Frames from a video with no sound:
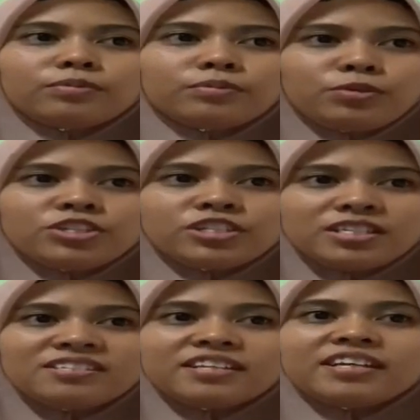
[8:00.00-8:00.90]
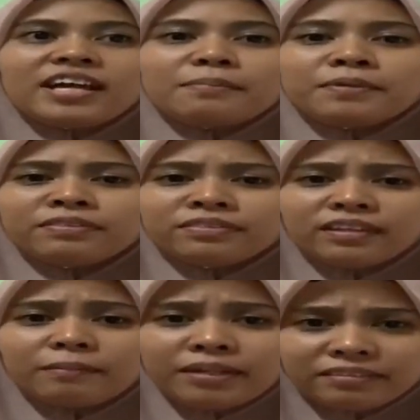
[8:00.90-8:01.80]
which is they can
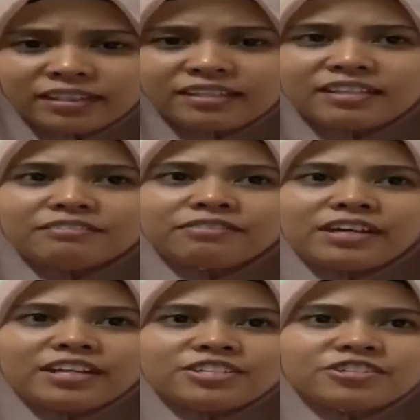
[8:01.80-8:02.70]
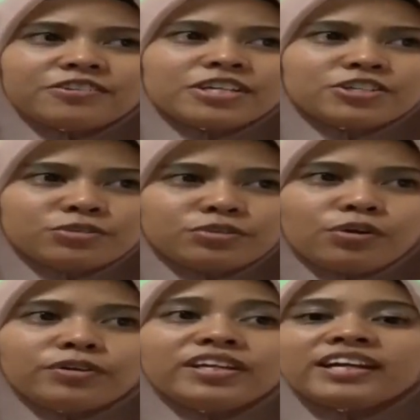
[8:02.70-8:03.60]
maintain their financial ratio,
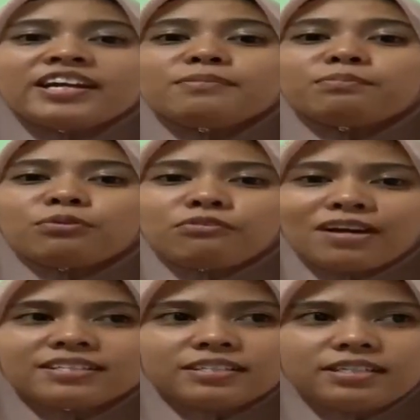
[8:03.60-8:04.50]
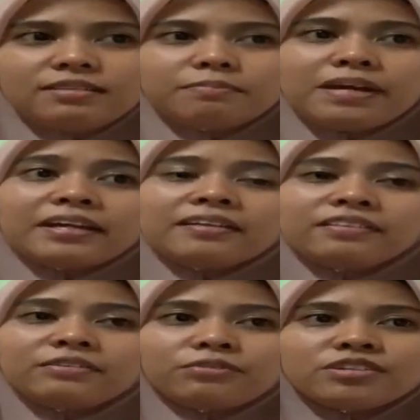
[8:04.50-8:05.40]
or they can improvise it by
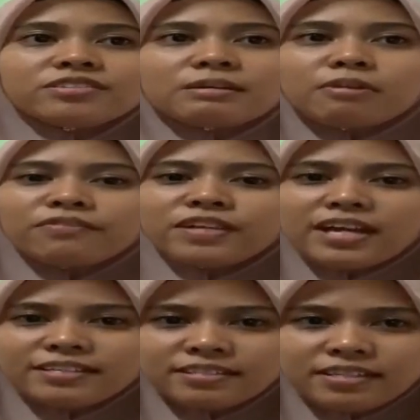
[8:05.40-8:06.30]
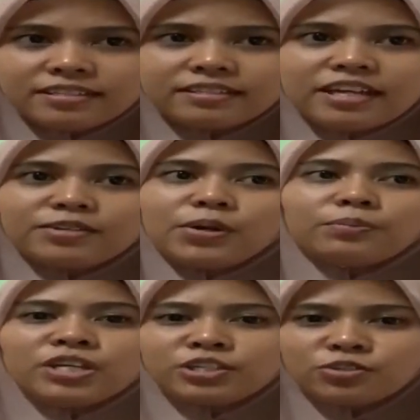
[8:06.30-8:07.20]
getting rid some of the asset that not
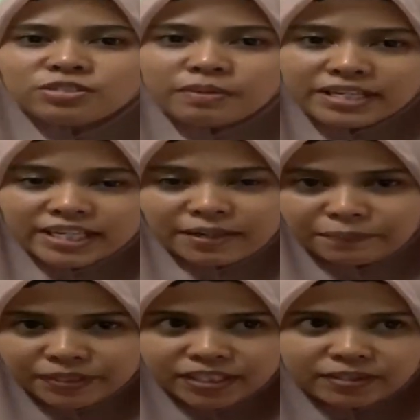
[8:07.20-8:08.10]
being used by the company.